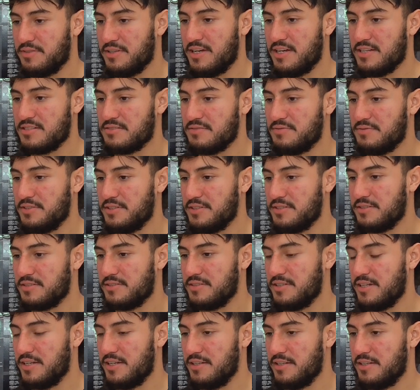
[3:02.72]
philosophy
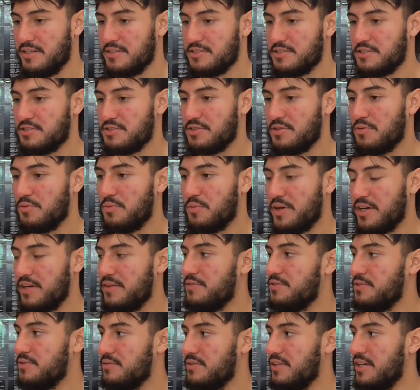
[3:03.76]
and he has his own way
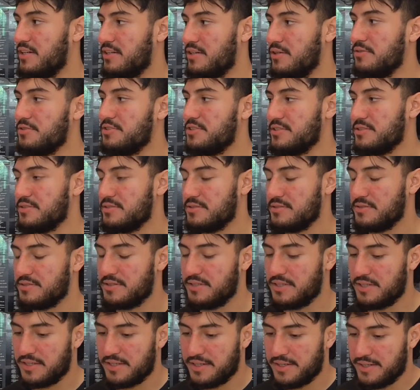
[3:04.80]
of like coaching.
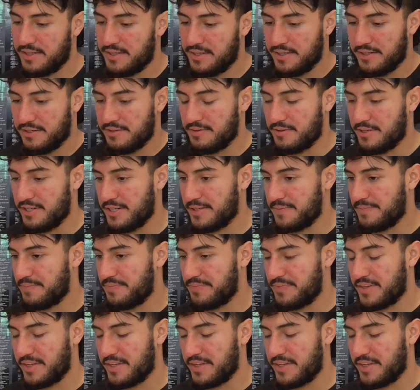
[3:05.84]
Right?